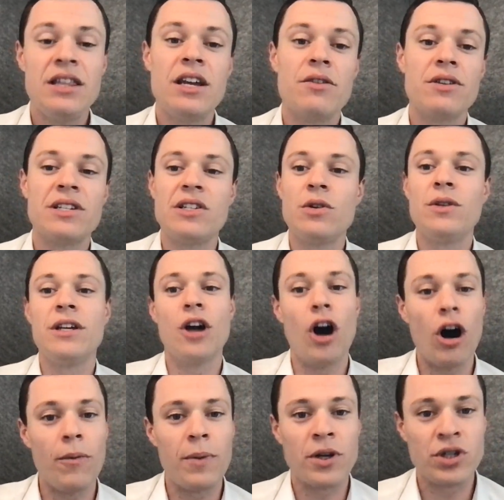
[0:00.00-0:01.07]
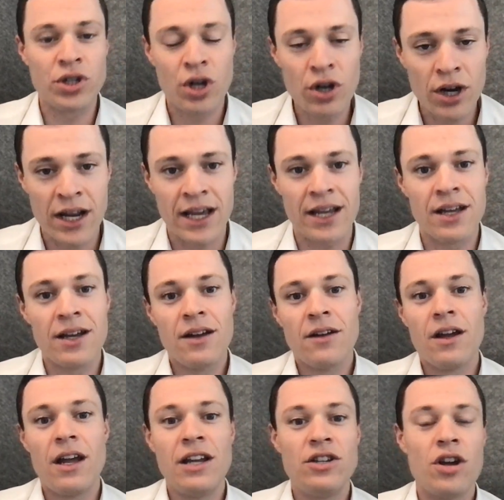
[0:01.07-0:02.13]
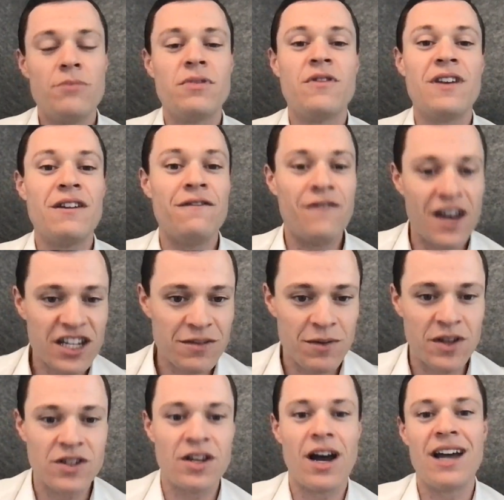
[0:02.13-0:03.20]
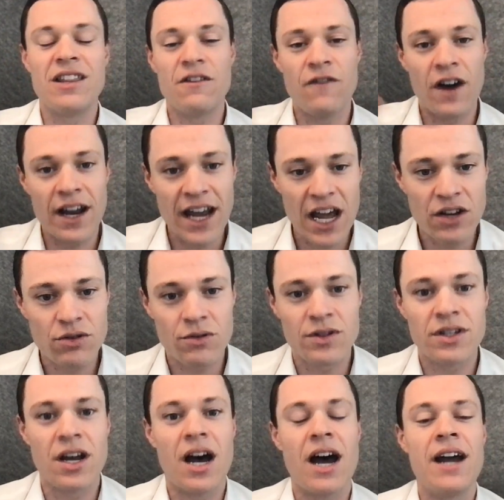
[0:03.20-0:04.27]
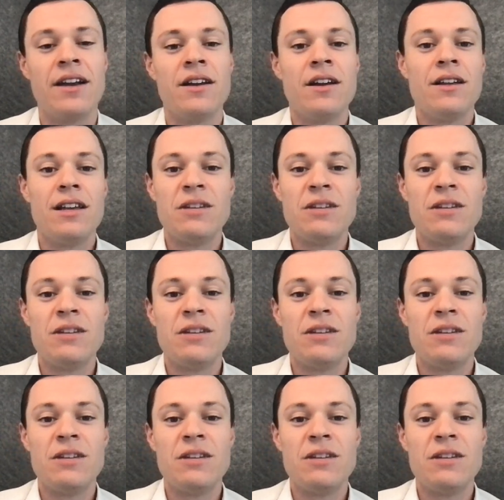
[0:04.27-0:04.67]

there is still the opportunity in terms of the investment side, the financial side,